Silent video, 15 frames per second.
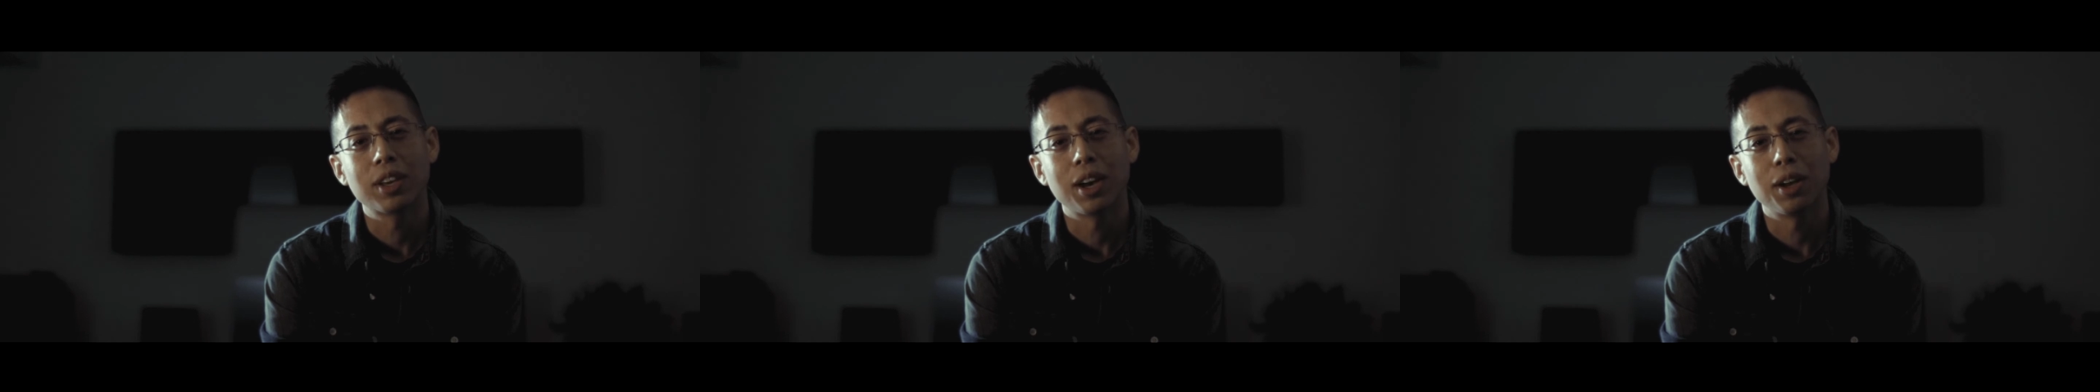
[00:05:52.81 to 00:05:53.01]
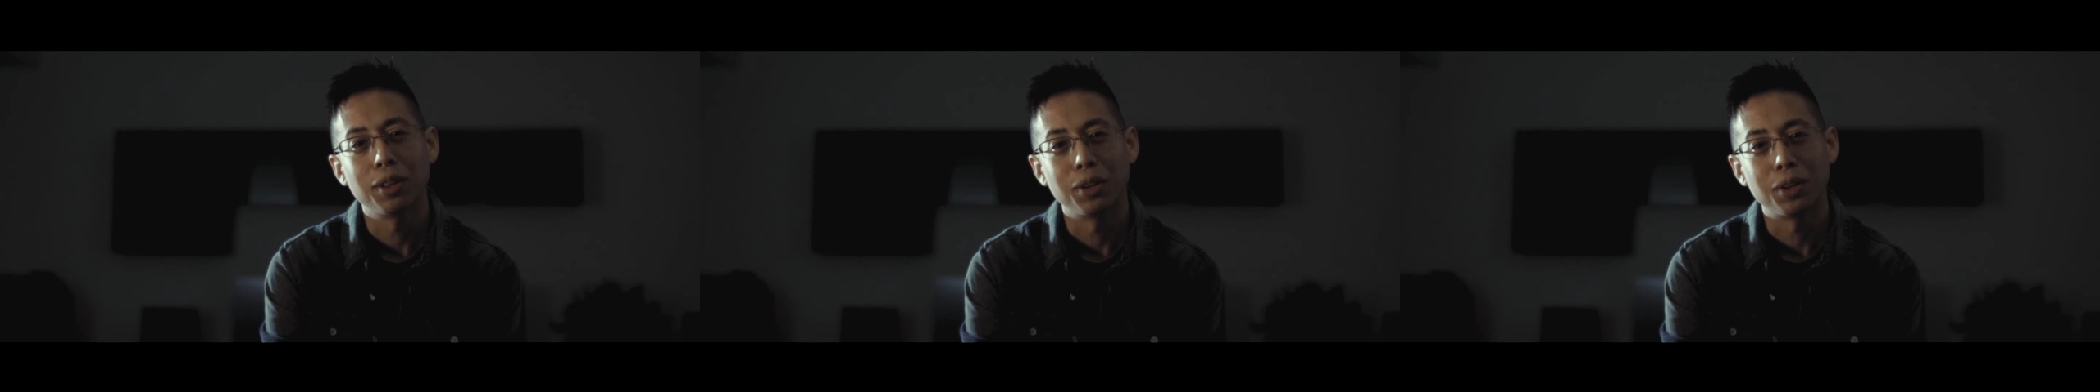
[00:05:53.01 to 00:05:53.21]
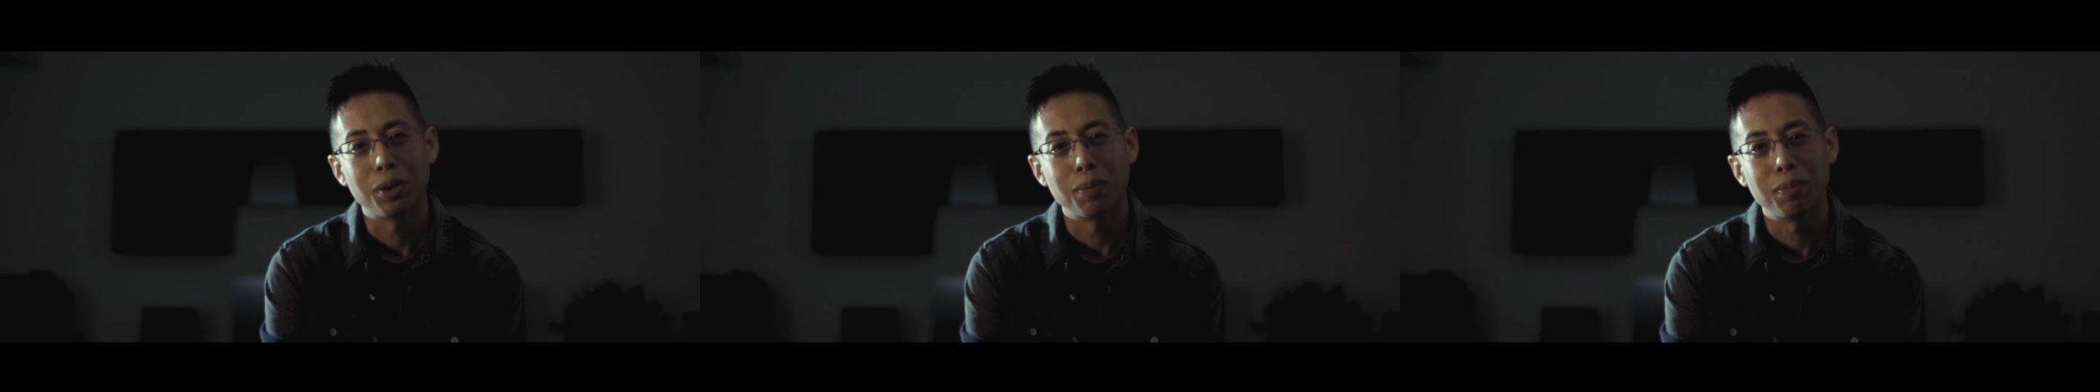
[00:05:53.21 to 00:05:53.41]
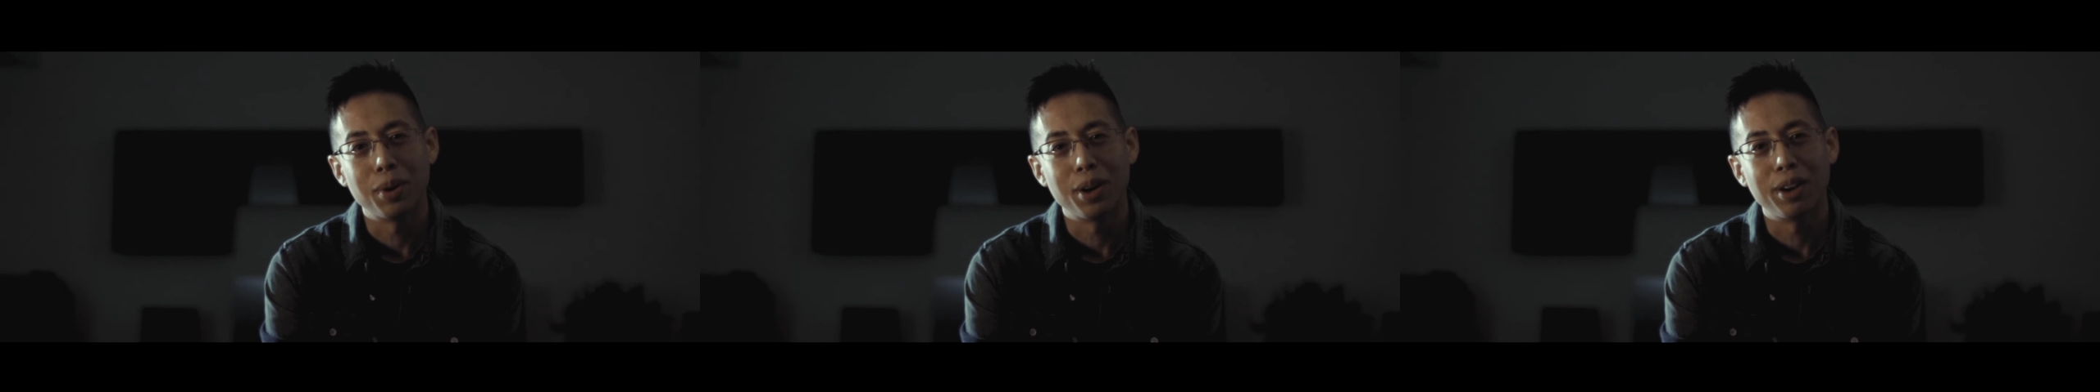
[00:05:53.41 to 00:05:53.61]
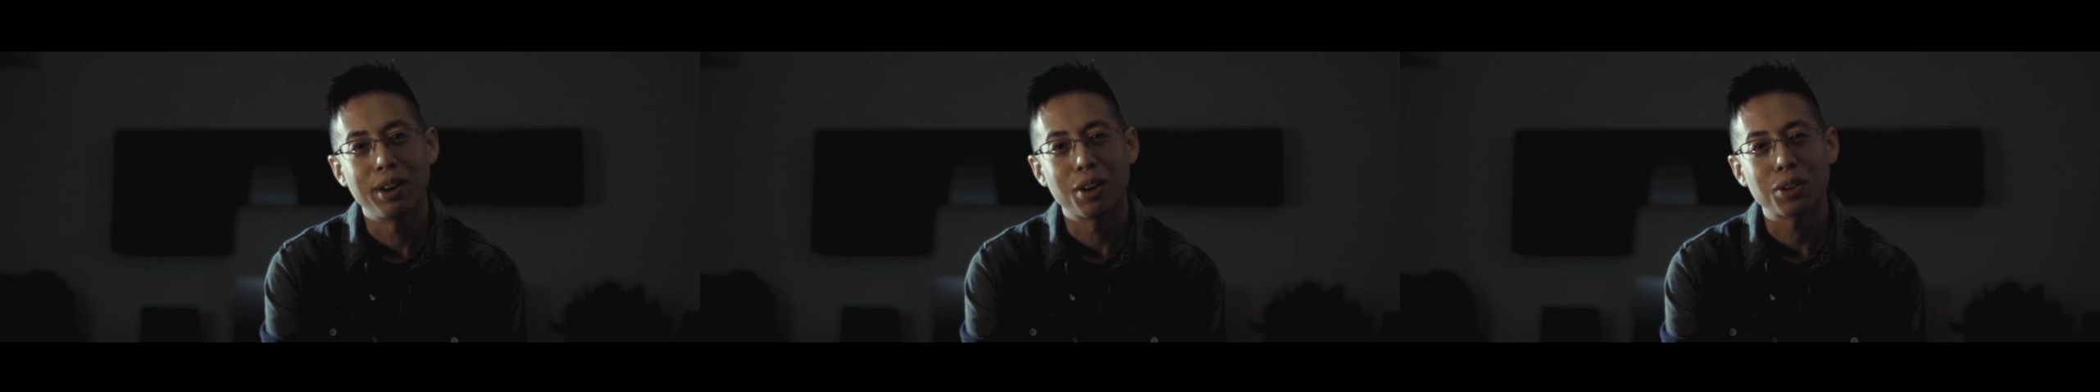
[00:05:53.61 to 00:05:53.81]
Keller,
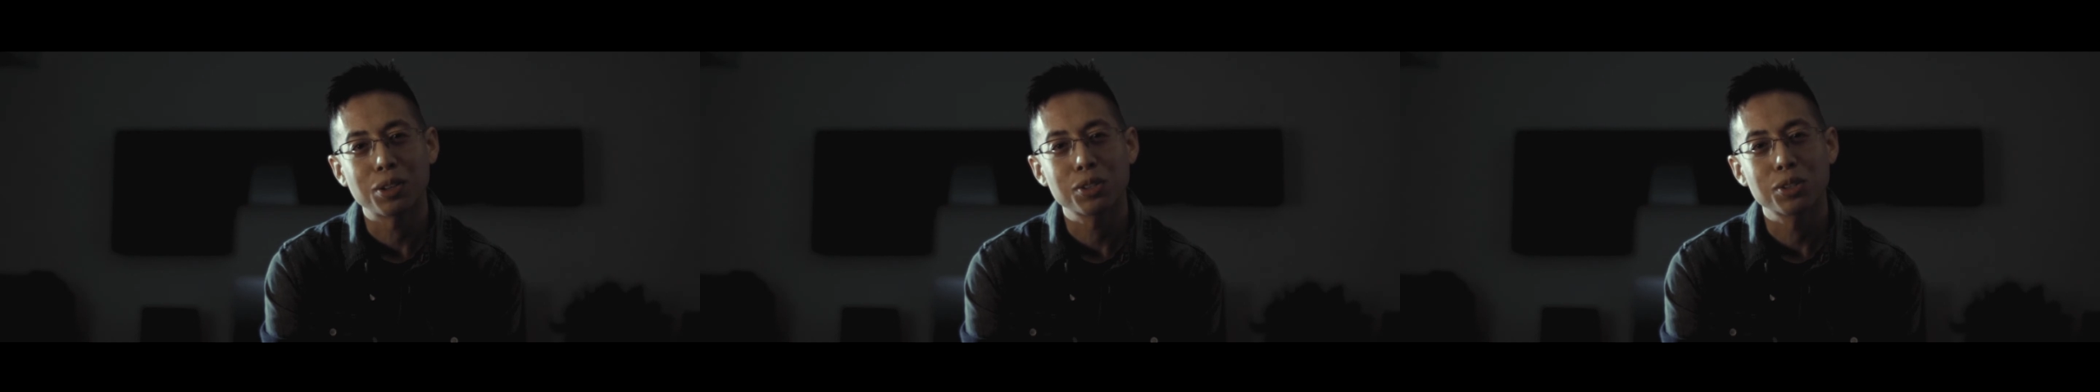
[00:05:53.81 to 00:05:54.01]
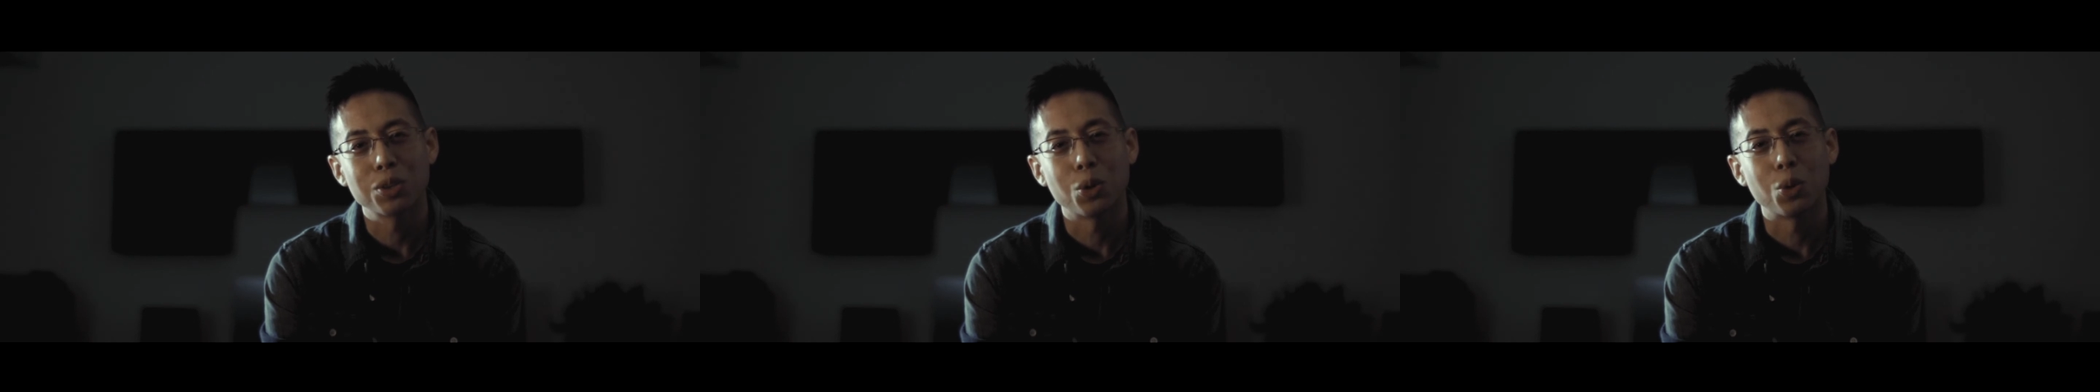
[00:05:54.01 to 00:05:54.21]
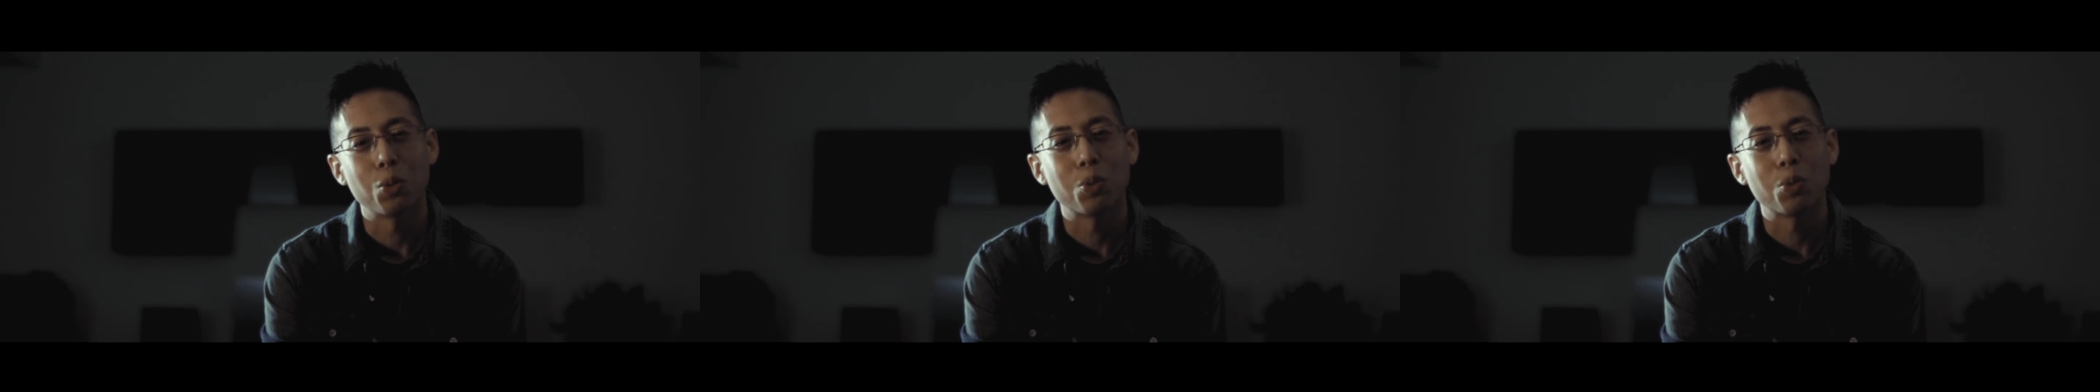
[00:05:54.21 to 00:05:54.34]
but also